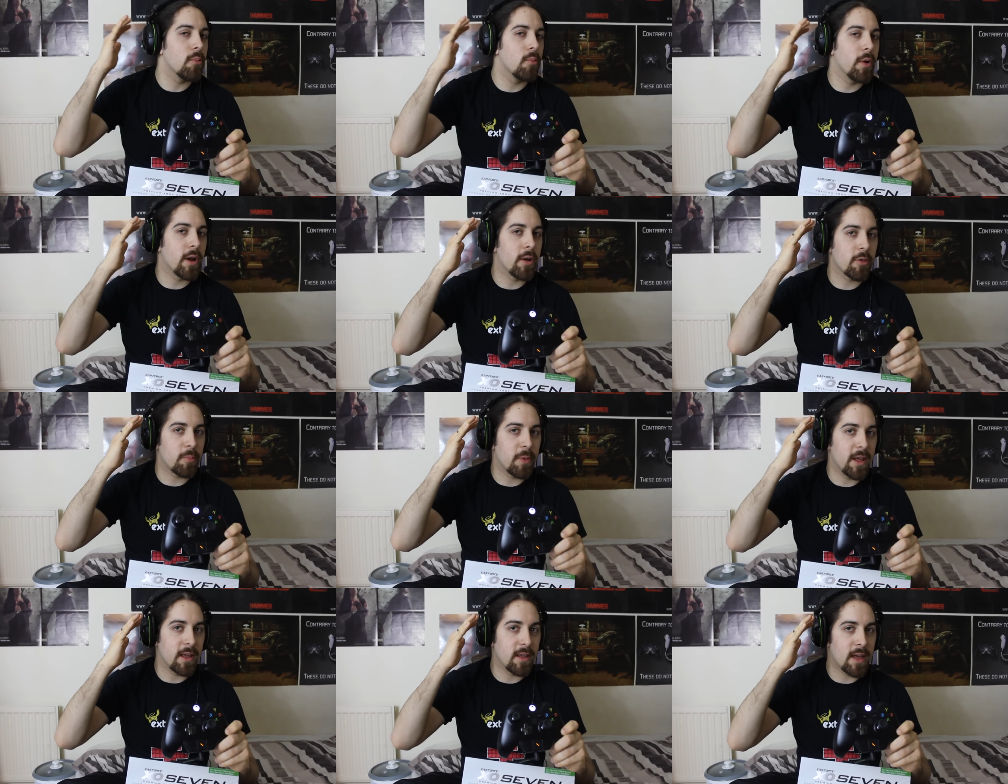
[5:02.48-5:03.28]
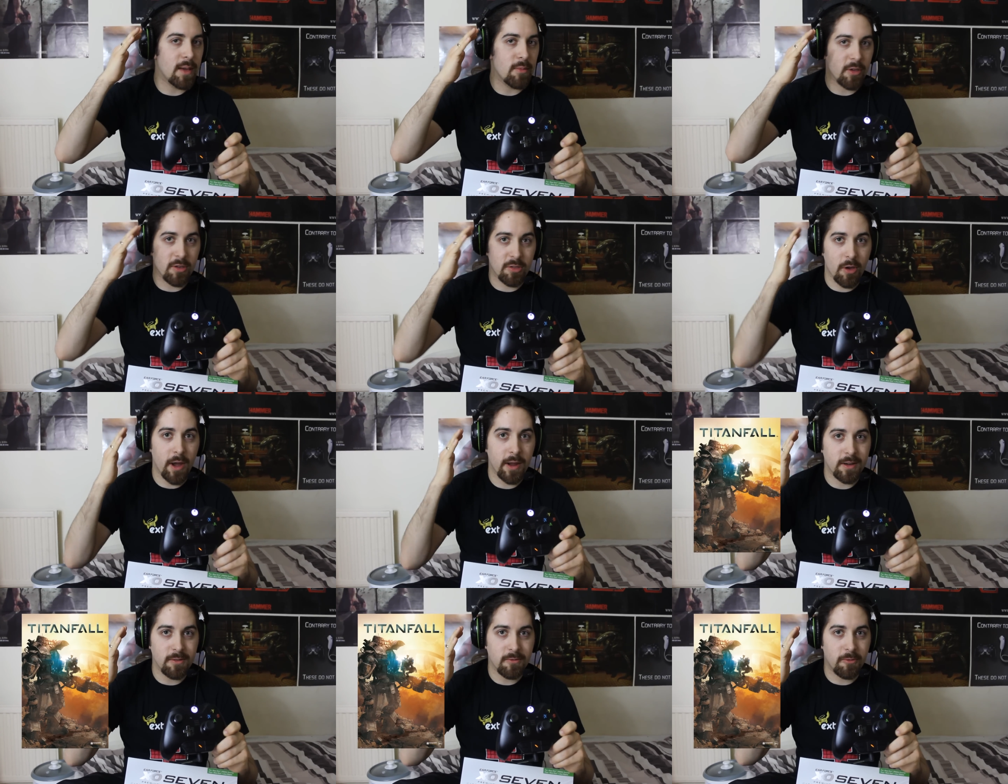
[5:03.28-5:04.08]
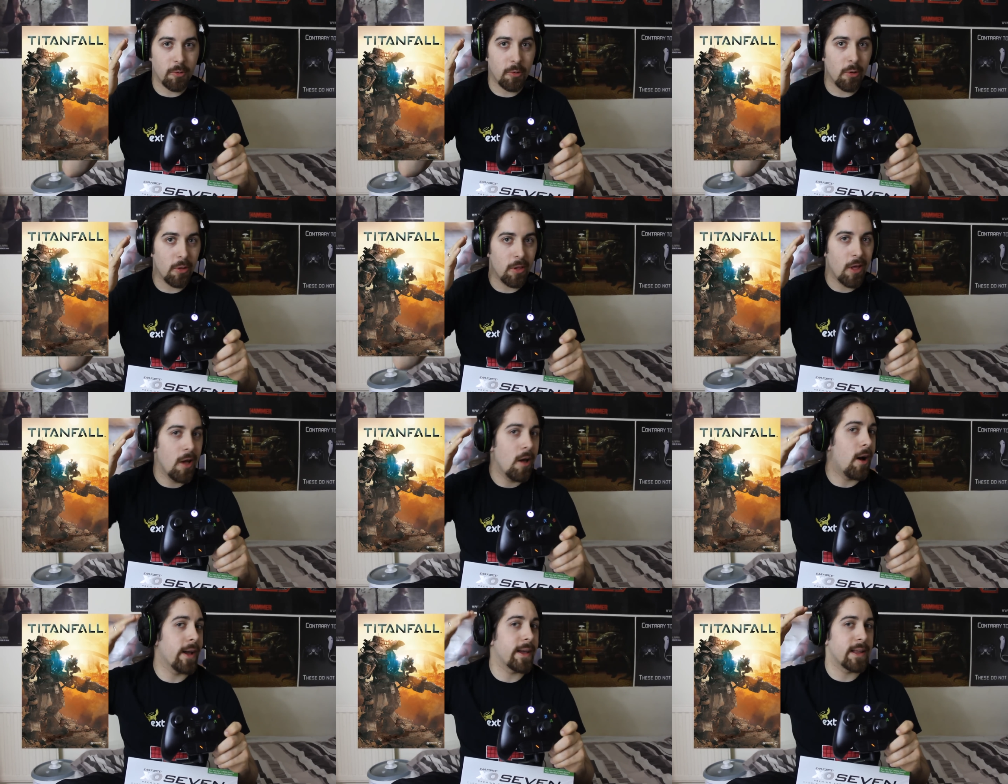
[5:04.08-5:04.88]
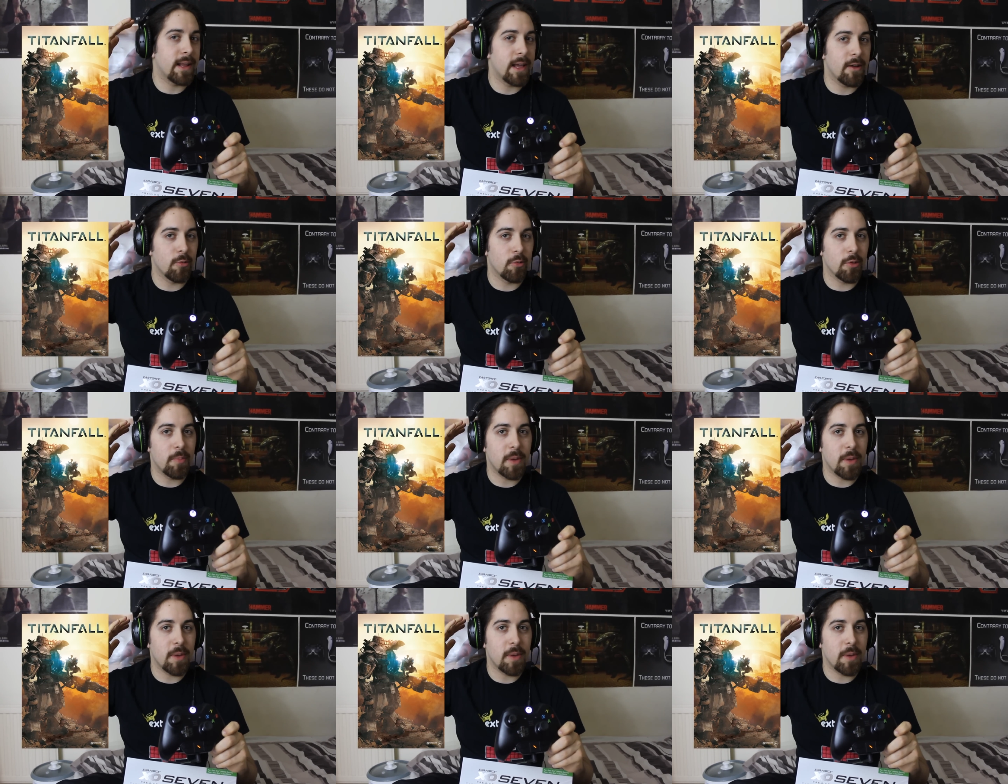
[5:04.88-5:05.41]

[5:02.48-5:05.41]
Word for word: when I was playing games like Titanfall, I could hear all the